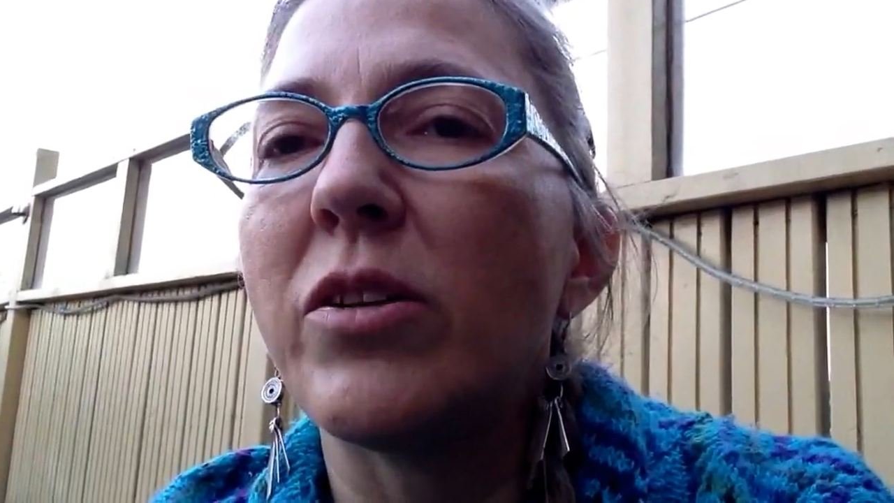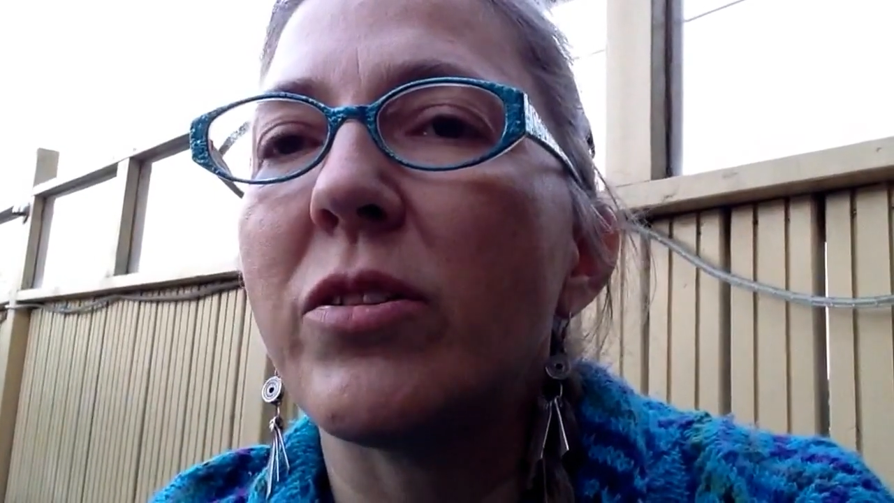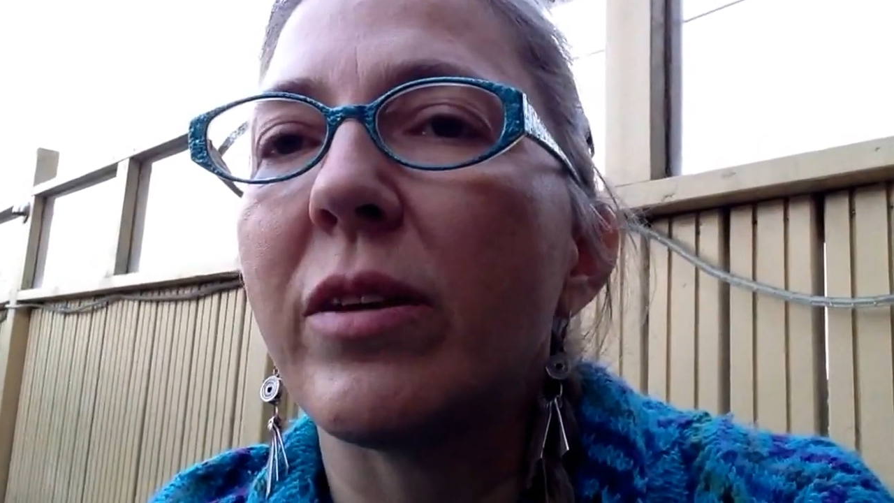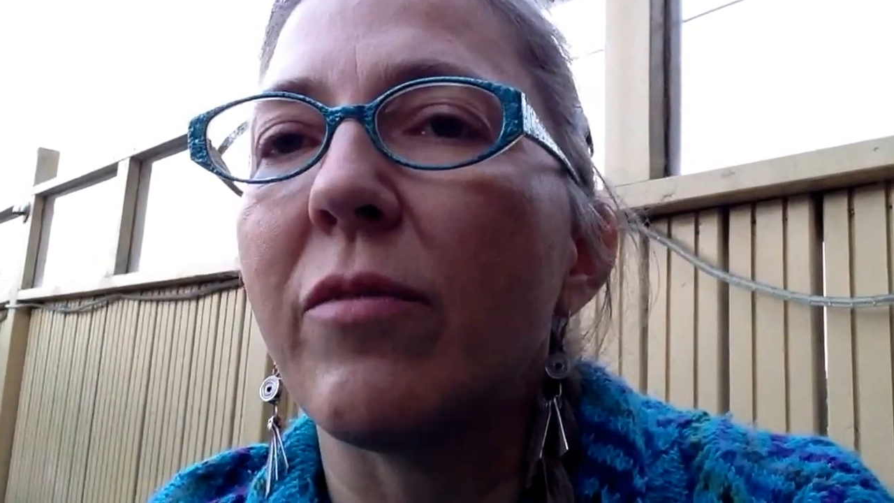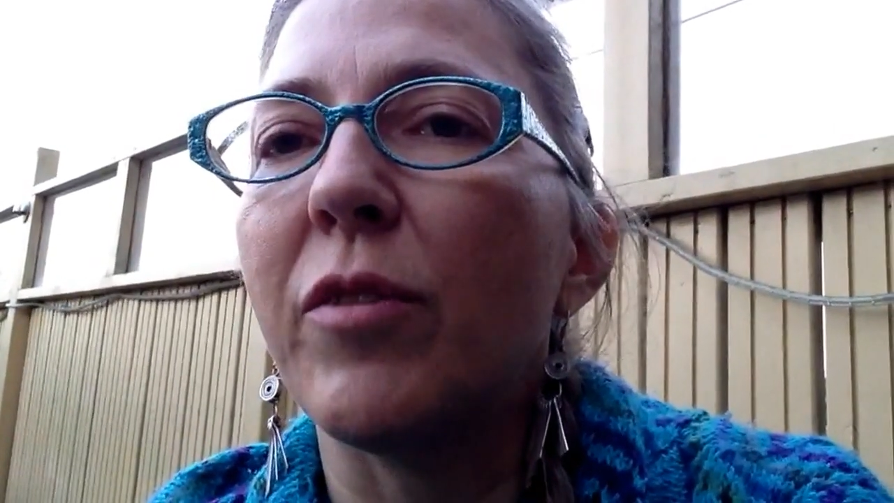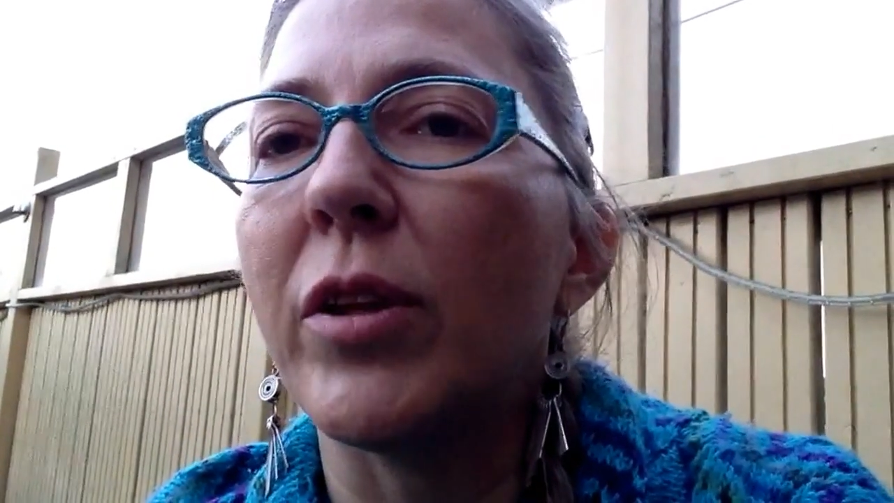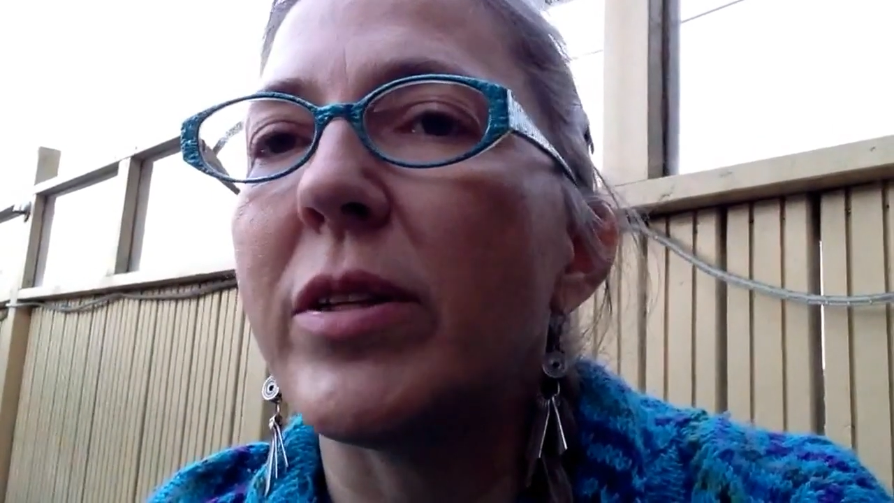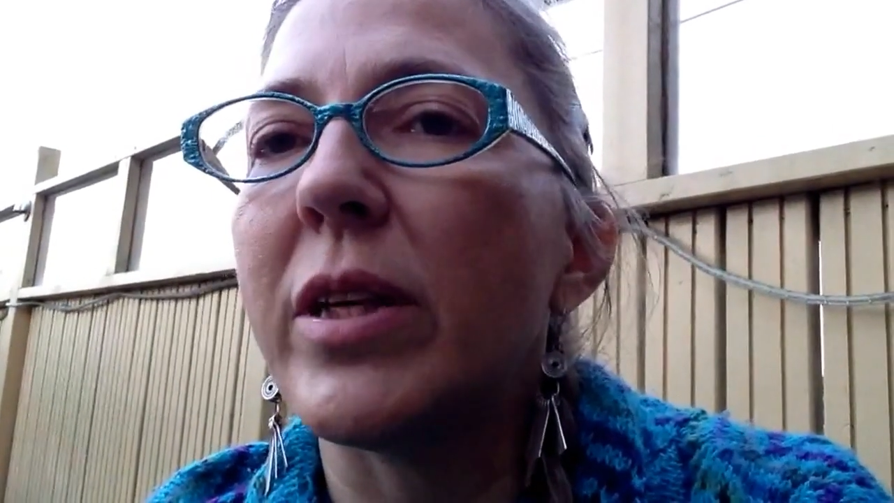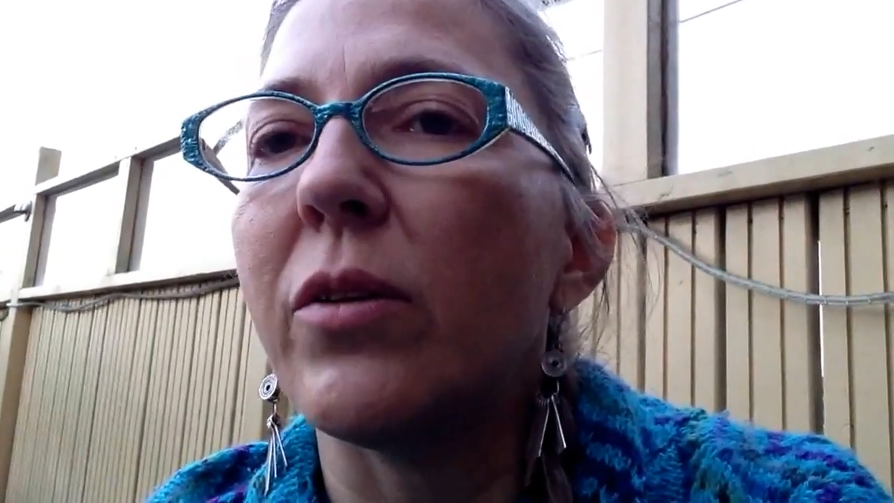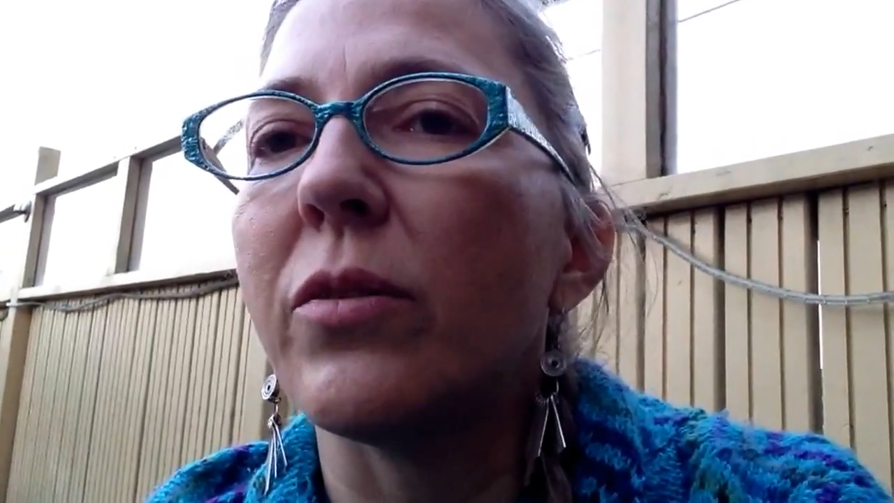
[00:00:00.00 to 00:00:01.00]
just get full
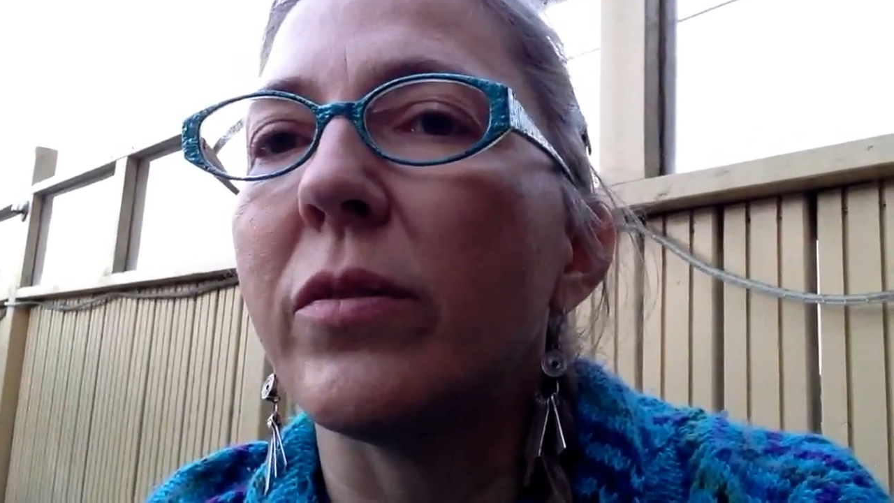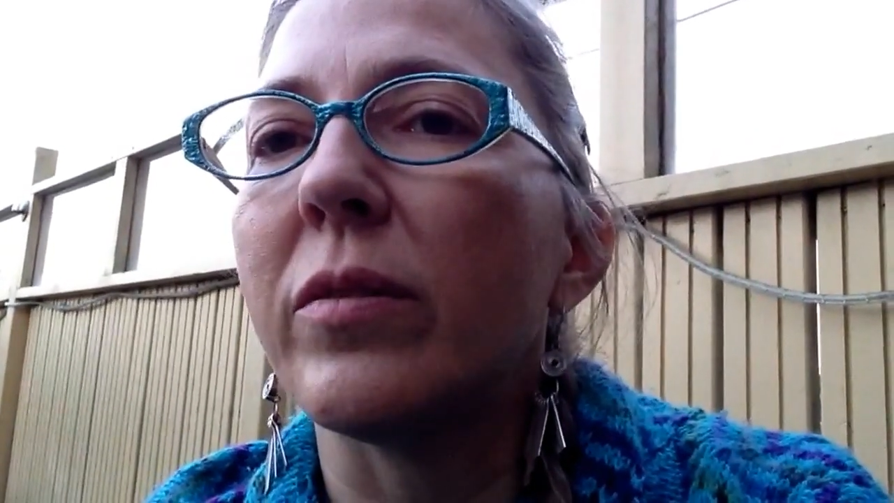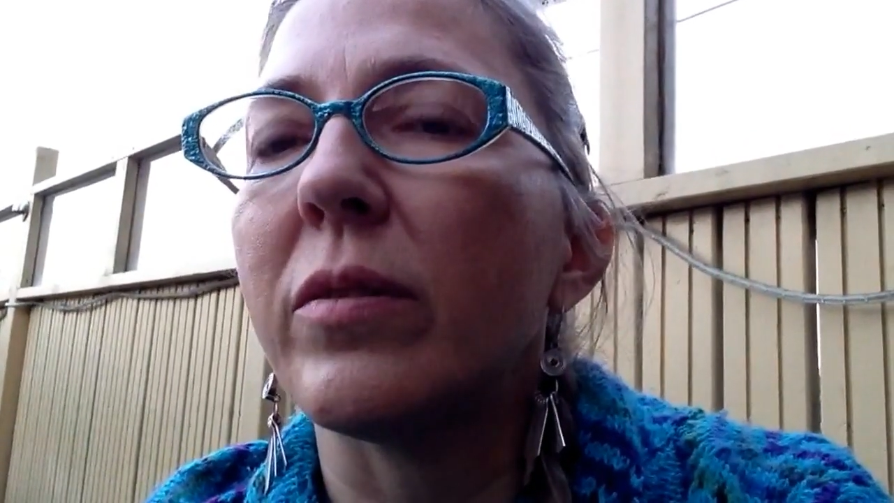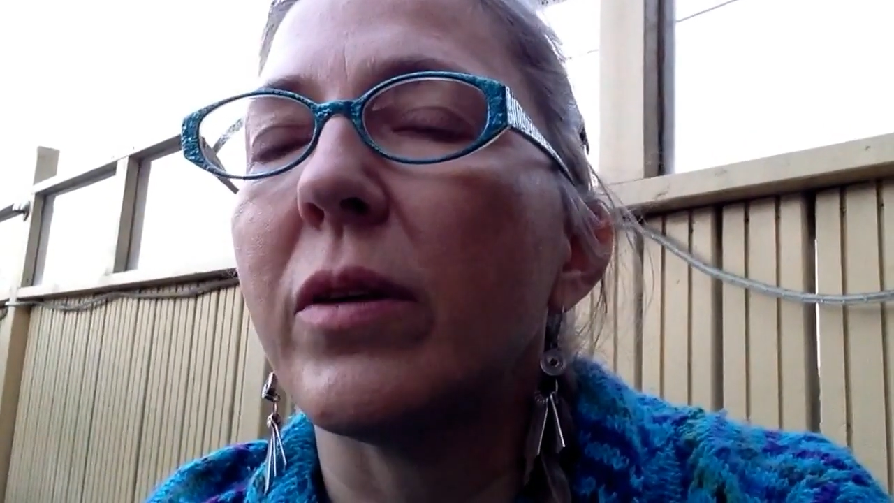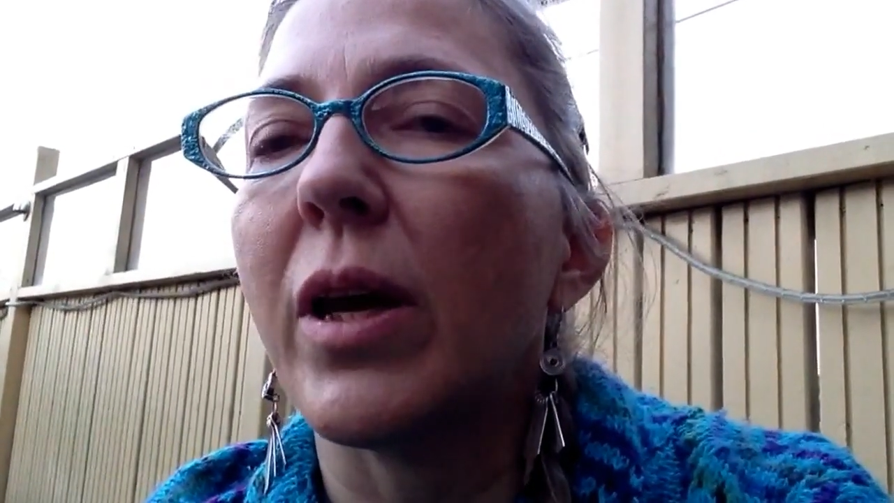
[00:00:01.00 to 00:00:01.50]
of tears.